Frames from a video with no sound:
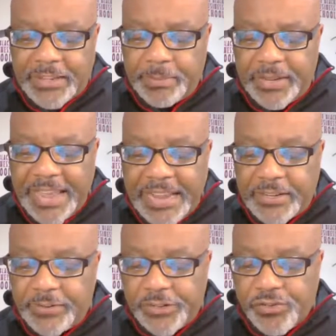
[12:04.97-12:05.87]
being
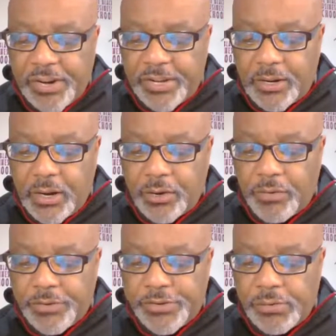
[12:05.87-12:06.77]
actively traded on
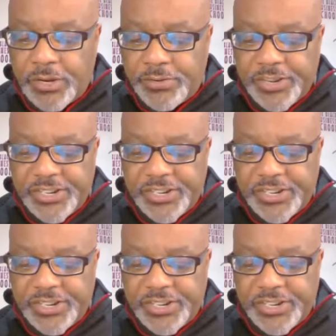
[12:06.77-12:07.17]
over 200